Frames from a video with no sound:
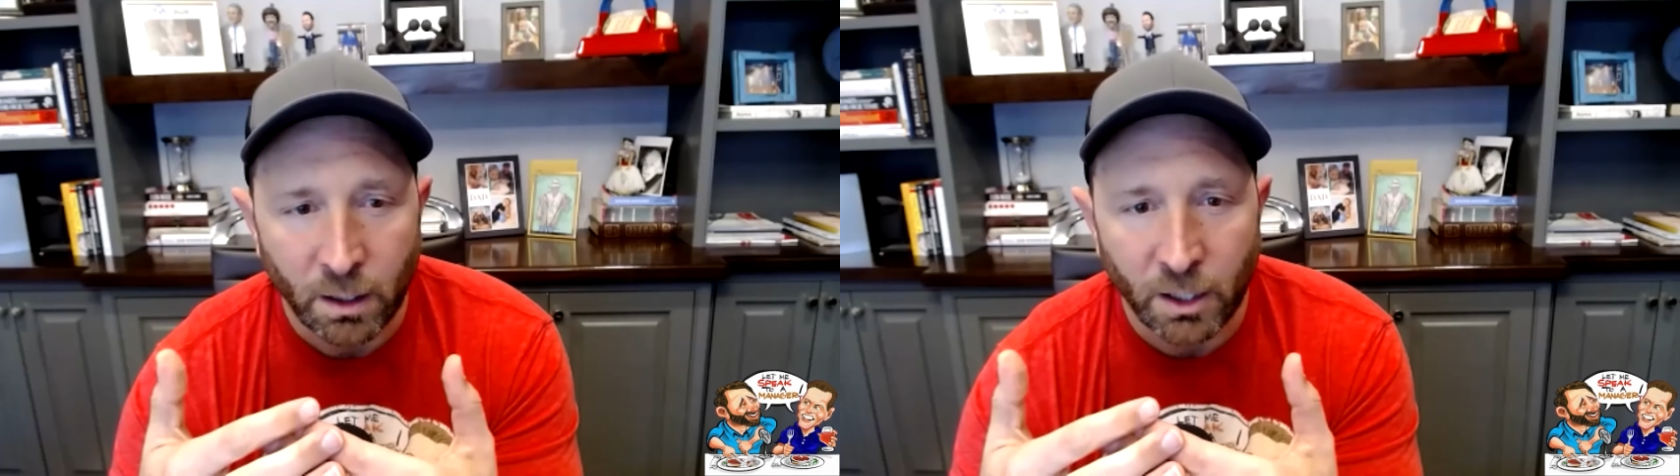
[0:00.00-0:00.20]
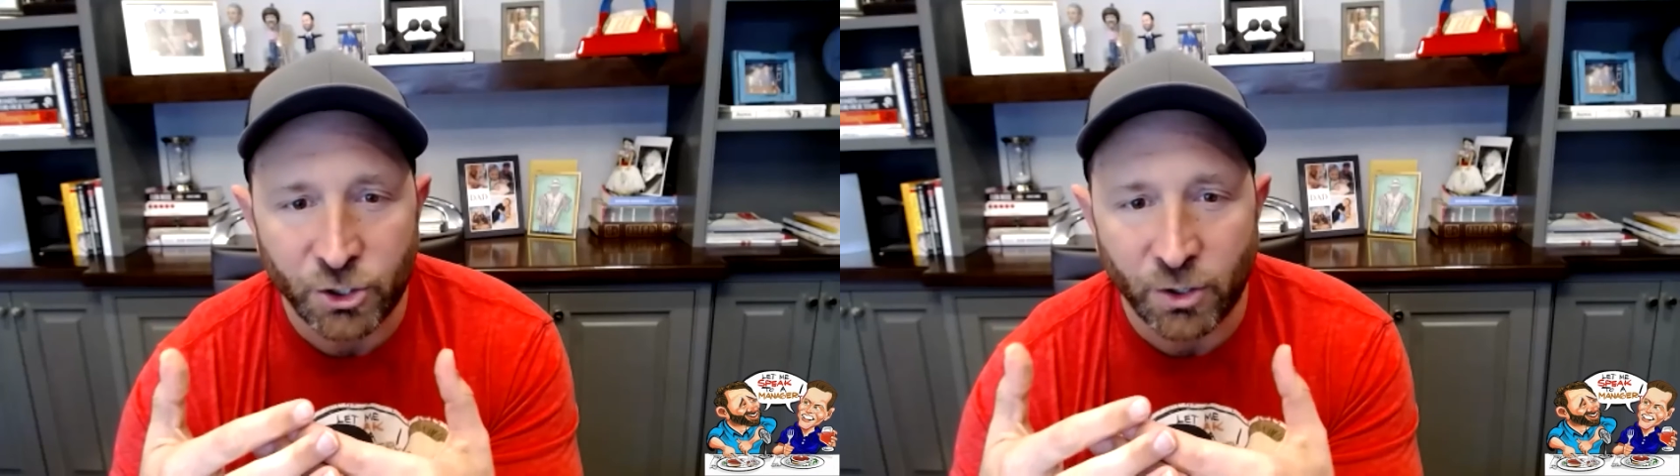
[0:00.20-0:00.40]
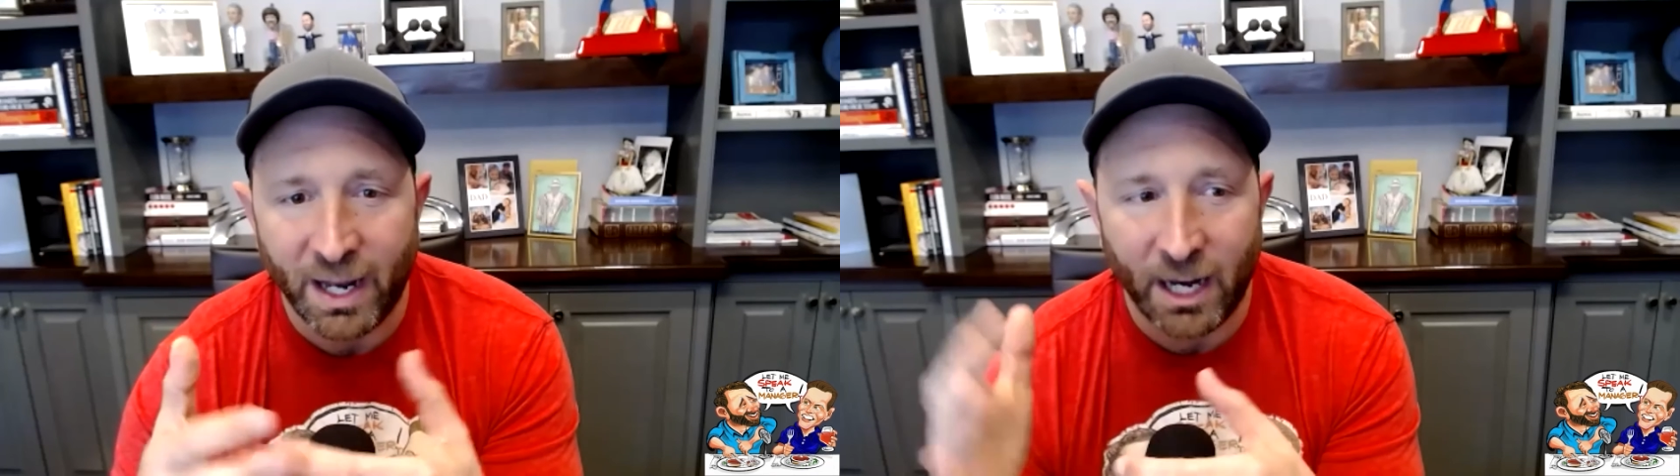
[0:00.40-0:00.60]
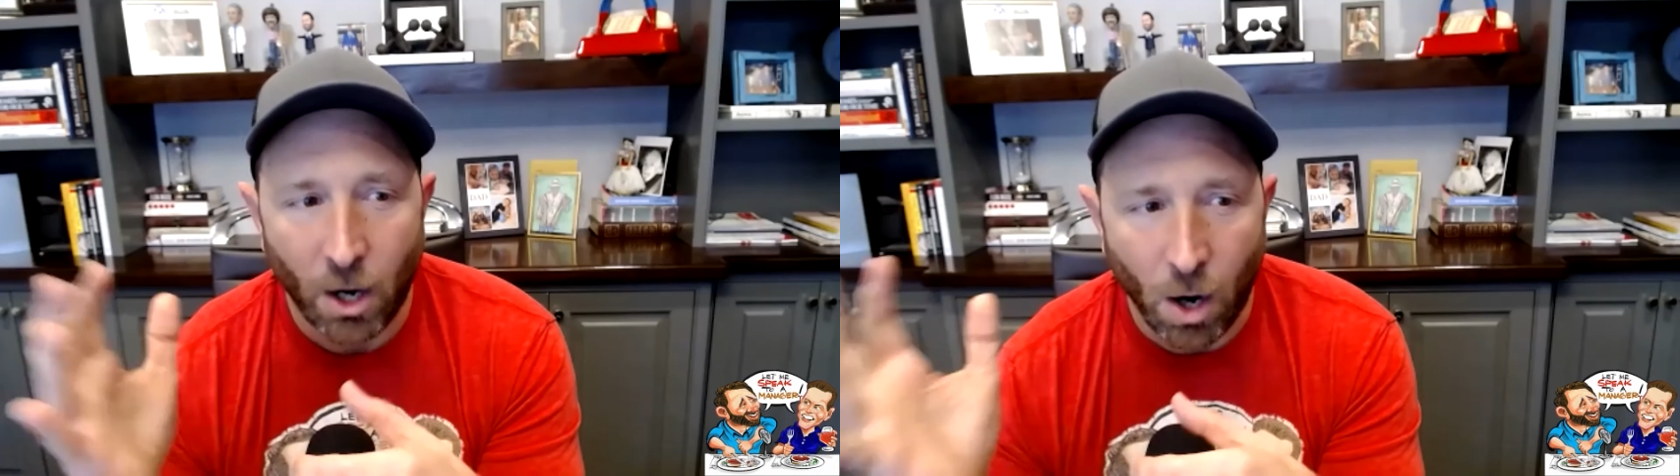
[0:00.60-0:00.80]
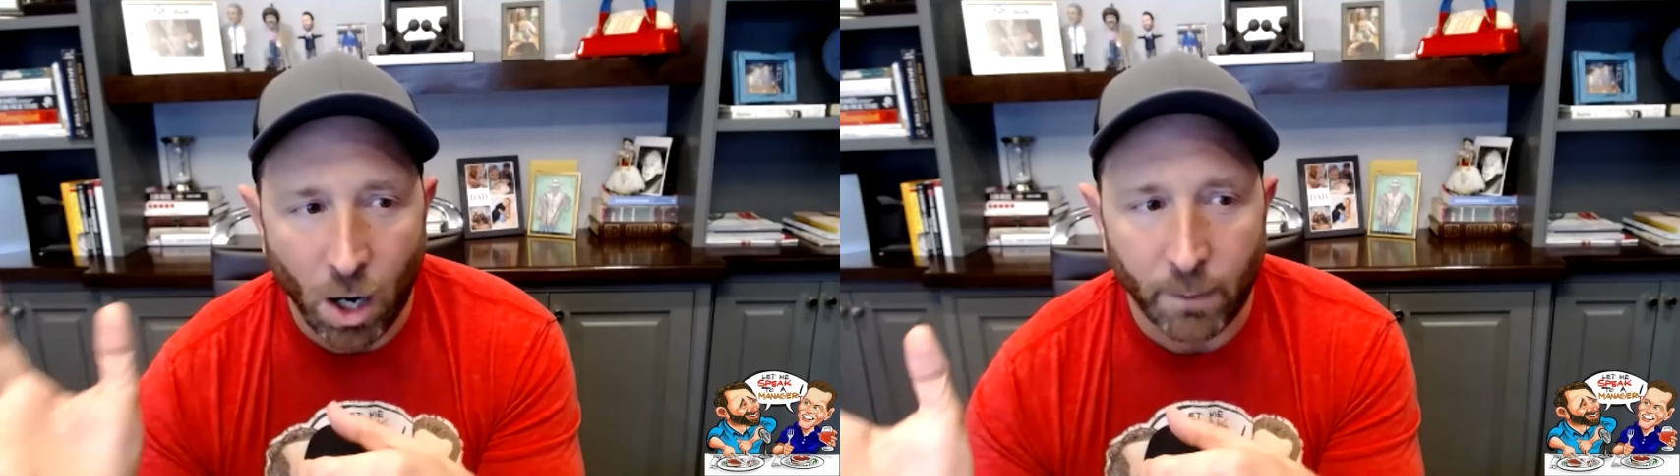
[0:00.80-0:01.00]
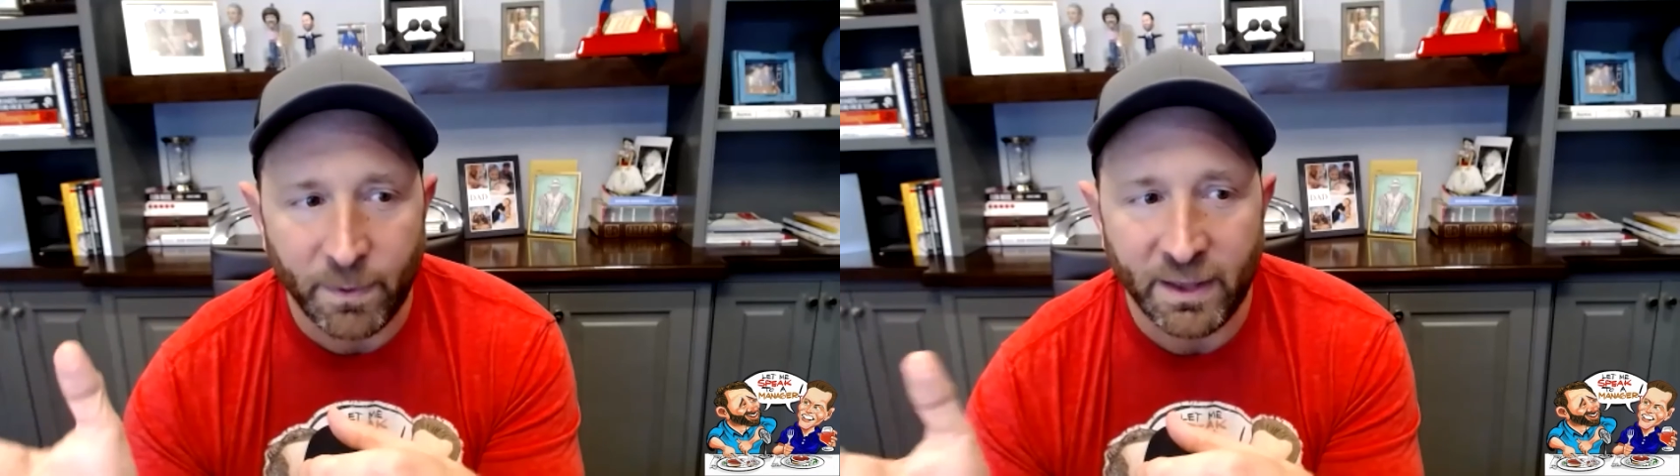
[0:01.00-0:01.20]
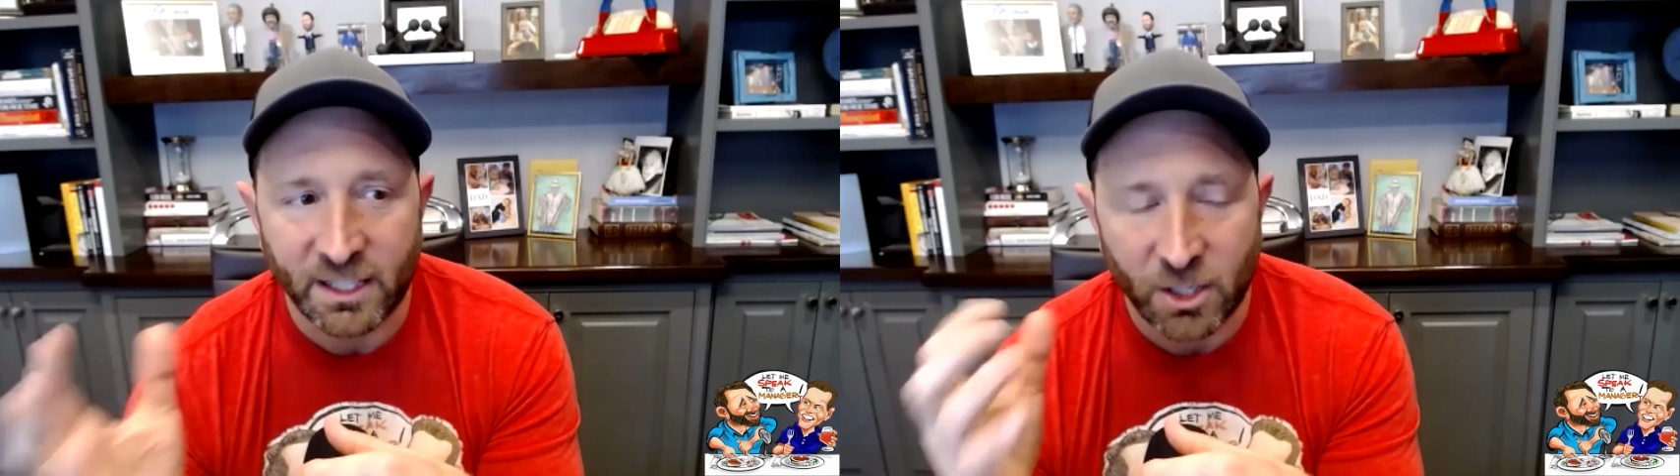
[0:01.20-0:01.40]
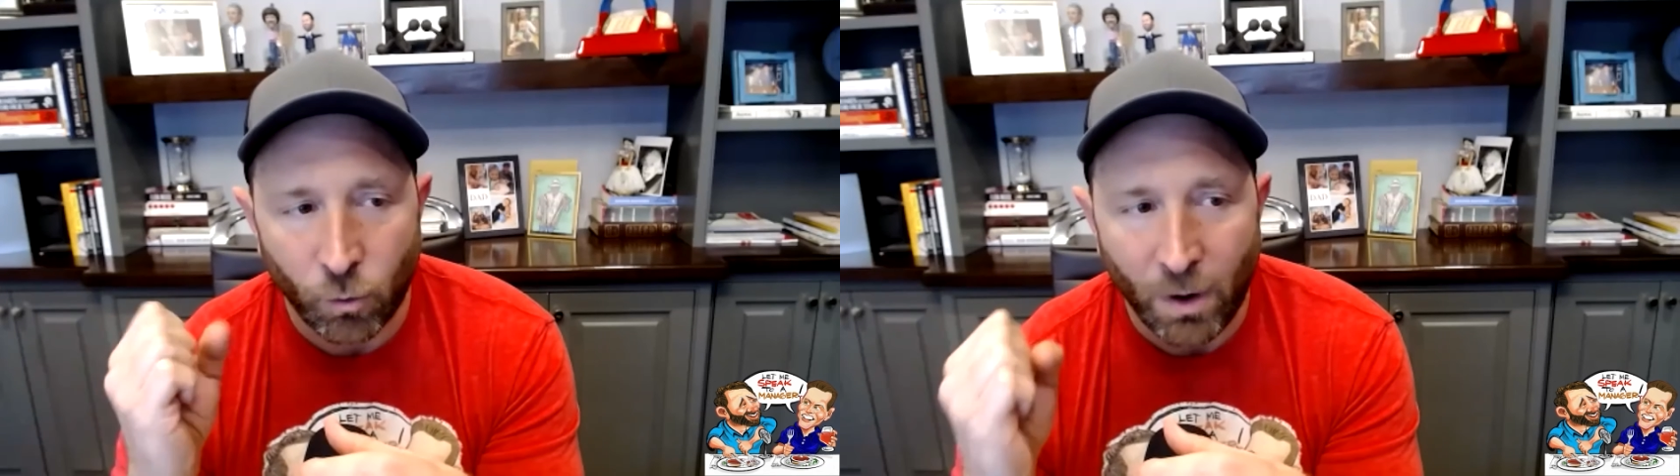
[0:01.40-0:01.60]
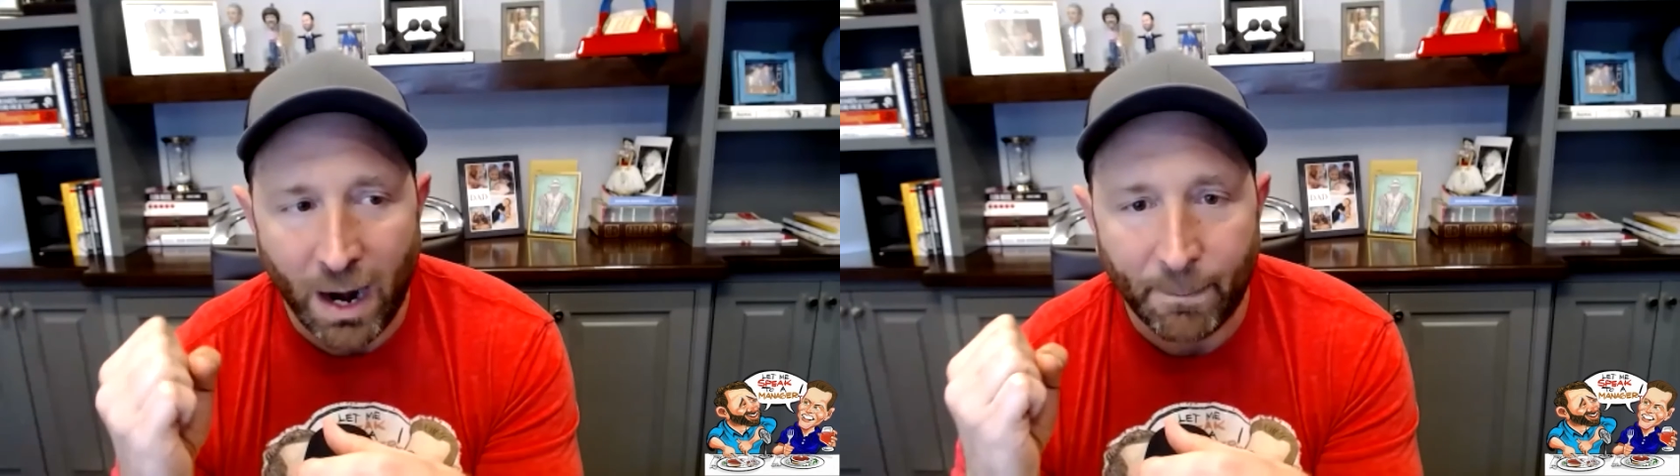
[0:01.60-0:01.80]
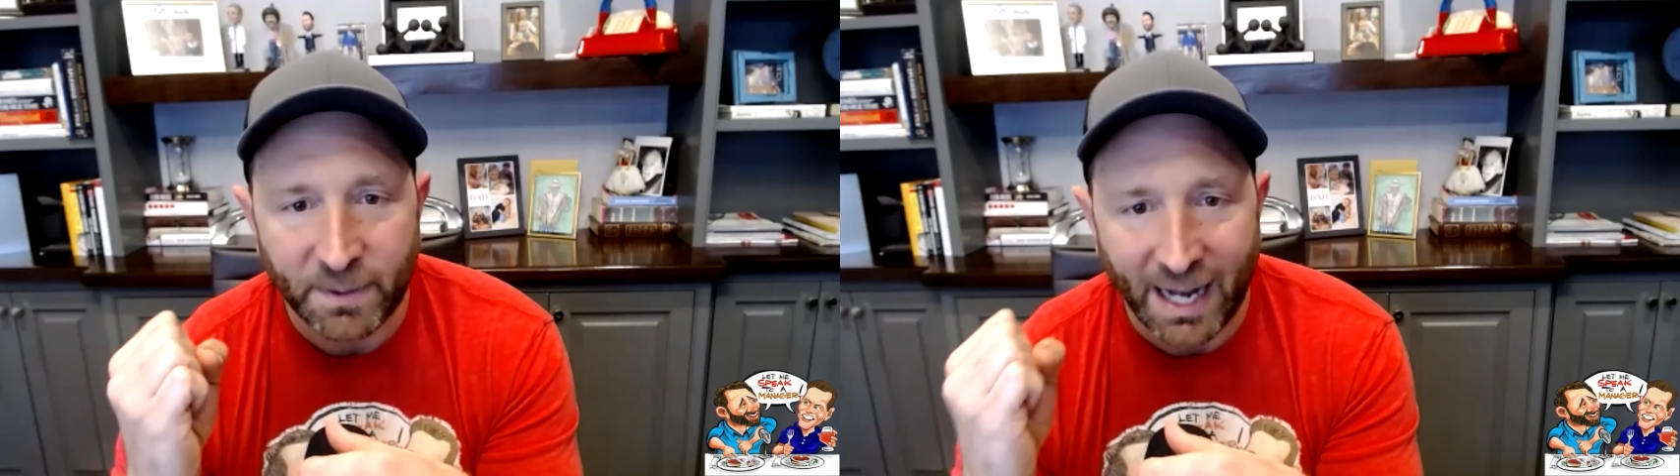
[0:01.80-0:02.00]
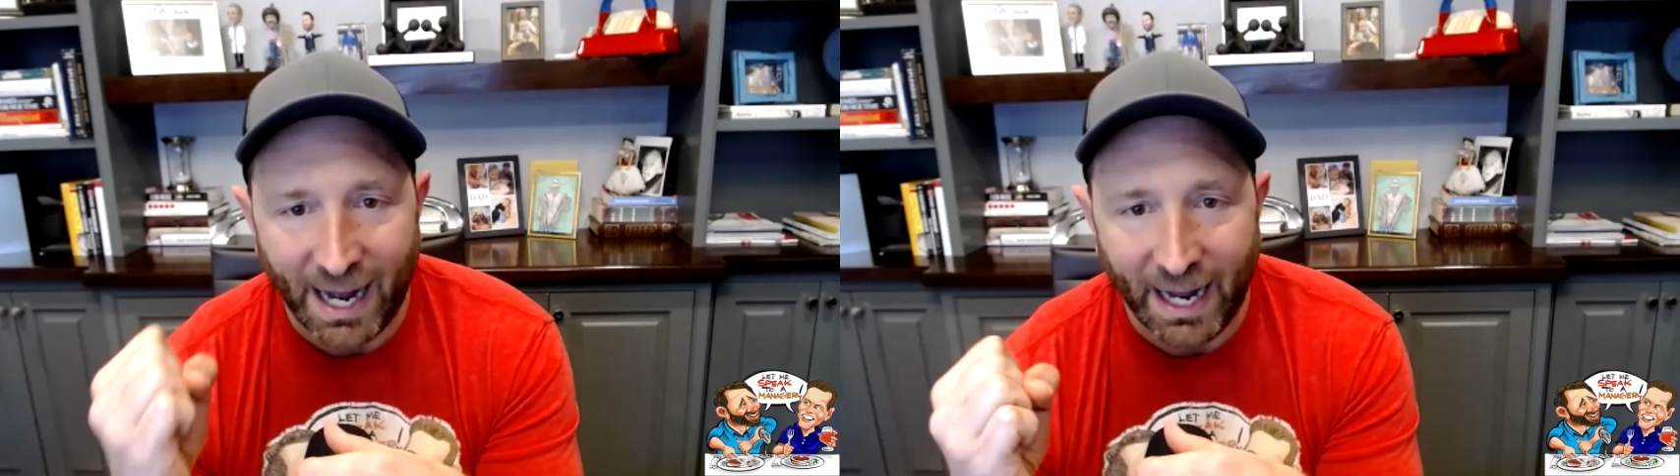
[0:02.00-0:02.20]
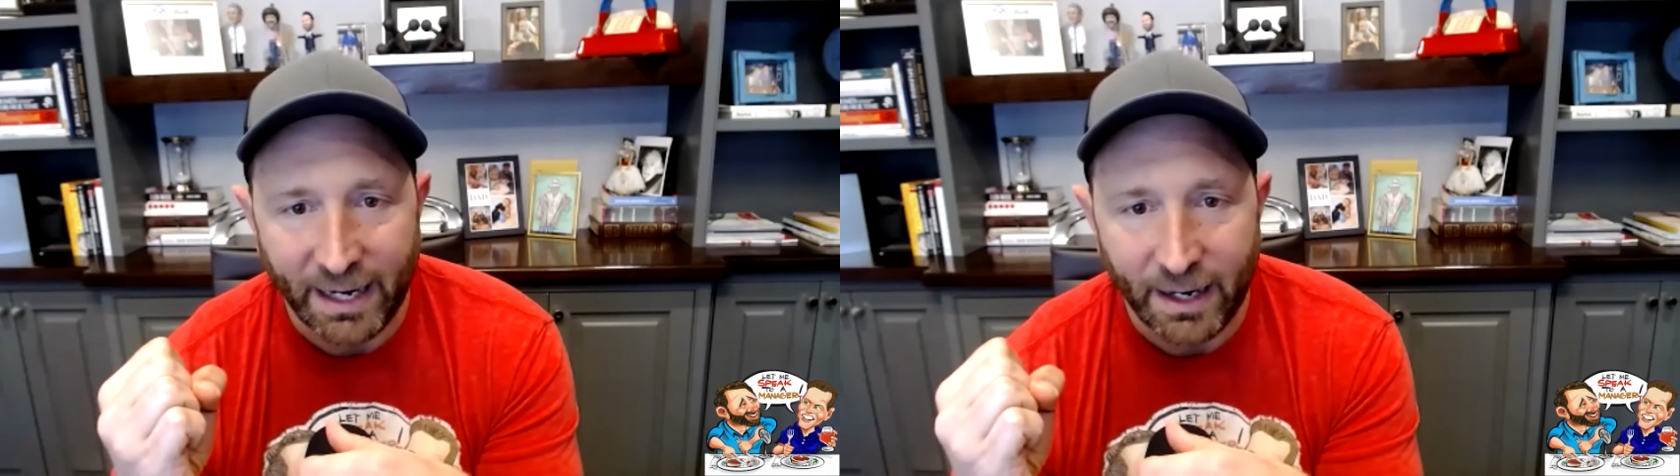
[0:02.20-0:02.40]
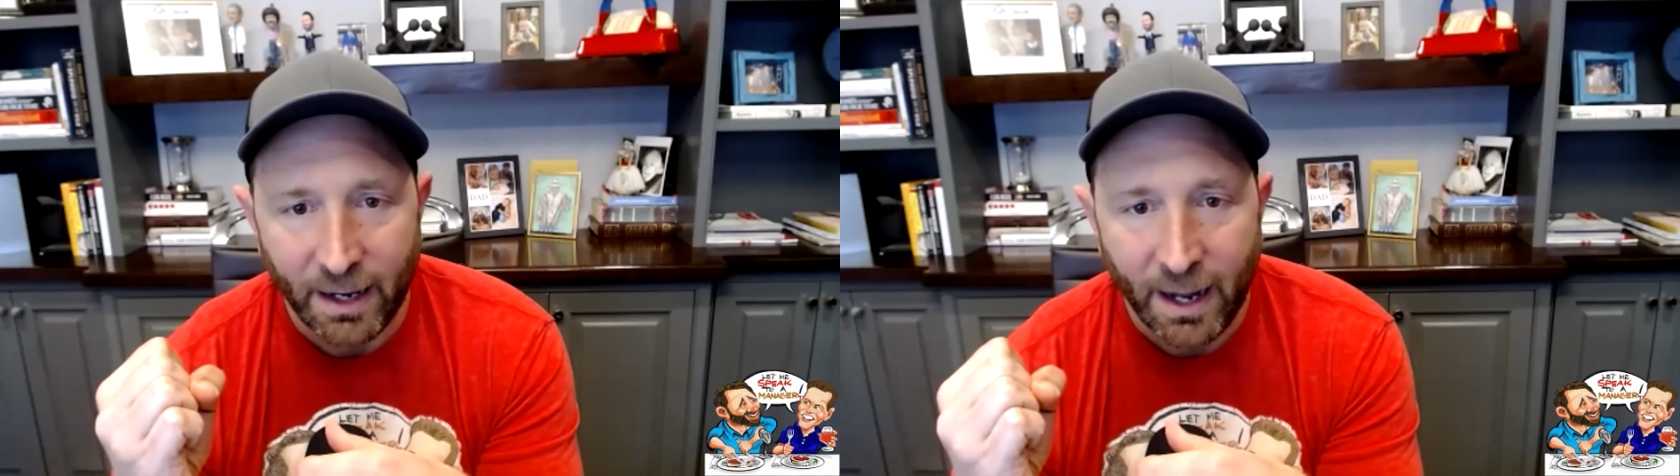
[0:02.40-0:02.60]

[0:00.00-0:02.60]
because you're getting caught up in this crap tide.